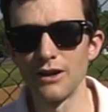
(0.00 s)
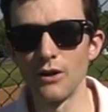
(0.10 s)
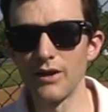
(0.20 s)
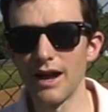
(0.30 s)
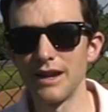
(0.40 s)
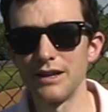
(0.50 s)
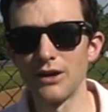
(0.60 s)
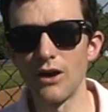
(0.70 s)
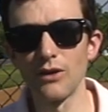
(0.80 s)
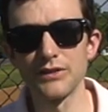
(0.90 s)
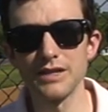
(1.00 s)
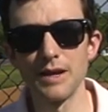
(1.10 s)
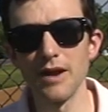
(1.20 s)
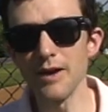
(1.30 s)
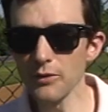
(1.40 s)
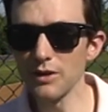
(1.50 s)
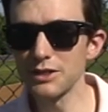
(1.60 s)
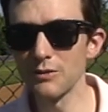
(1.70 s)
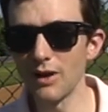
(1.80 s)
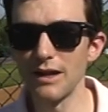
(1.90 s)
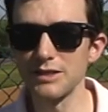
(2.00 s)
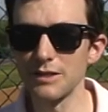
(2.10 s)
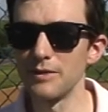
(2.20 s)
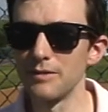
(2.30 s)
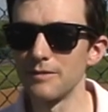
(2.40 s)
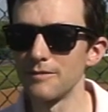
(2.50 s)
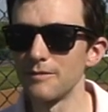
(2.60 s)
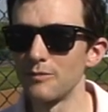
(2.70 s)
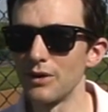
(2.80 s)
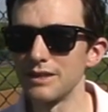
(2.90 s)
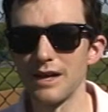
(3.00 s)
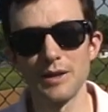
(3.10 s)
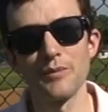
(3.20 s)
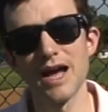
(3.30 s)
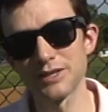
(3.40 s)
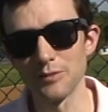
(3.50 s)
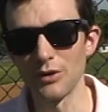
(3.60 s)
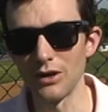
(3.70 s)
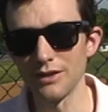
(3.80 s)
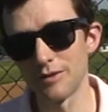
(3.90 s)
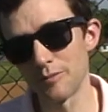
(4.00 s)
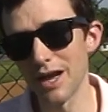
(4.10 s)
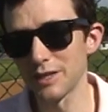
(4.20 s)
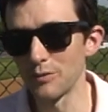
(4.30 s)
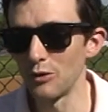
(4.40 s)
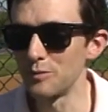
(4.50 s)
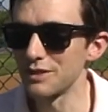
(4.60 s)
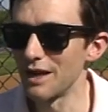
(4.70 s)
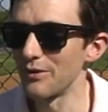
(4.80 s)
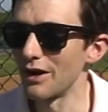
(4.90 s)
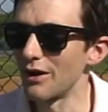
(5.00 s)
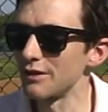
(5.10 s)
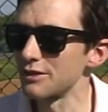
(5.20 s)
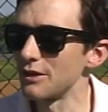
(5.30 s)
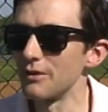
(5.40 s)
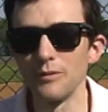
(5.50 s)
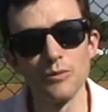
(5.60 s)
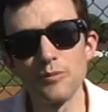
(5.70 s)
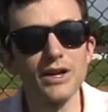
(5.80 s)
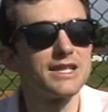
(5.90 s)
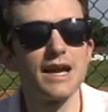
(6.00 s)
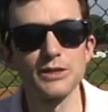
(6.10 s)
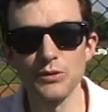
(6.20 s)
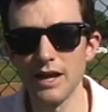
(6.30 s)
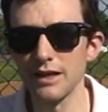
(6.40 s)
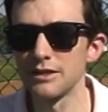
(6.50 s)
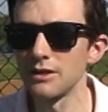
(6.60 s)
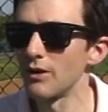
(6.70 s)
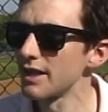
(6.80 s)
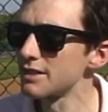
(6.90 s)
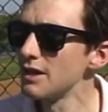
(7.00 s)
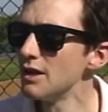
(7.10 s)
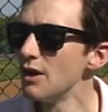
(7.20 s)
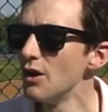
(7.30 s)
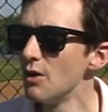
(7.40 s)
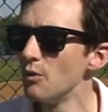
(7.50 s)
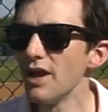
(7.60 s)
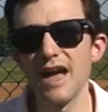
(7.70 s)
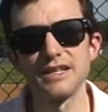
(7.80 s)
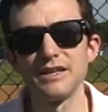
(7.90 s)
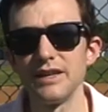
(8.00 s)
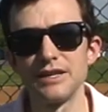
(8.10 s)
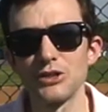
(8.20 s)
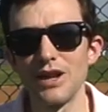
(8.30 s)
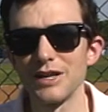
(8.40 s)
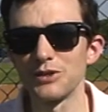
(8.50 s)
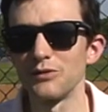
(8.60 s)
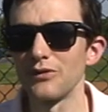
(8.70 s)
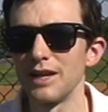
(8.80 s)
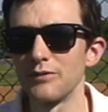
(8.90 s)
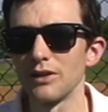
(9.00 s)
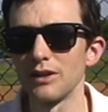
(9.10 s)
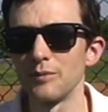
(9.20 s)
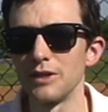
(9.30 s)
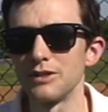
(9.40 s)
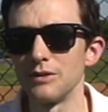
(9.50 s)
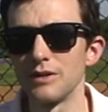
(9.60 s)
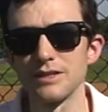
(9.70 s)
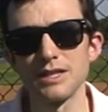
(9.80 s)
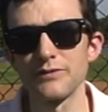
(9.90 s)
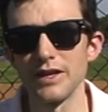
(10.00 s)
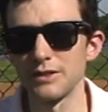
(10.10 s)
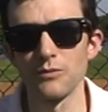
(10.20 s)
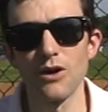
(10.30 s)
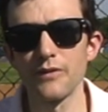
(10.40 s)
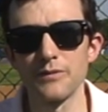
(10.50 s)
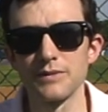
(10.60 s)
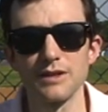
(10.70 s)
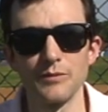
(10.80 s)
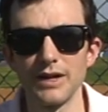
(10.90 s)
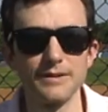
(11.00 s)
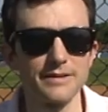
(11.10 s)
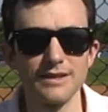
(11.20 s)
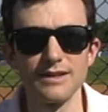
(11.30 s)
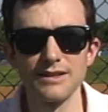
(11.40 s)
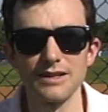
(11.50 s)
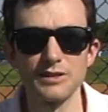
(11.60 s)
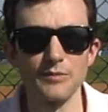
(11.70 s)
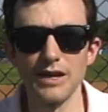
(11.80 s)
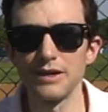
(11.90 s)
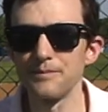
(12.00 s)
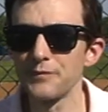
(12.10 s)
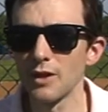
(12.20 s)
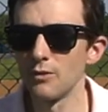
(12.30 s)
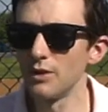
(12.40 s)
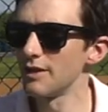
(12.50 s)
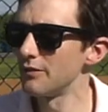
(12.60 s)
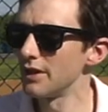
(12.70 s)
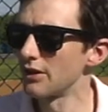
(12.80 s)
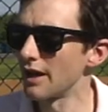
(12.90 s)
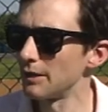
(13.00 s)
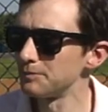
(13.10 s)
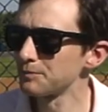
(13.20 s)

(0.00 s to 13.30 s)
going on here all the time. Every once in a while, someone brings out a basketball. There are basketball hoops down there also, and we bring tennis rackets. So I guess we add to the international flavor a little bit too. Because let's face it, we're all from somewhere. It doesn't matter. We live here now.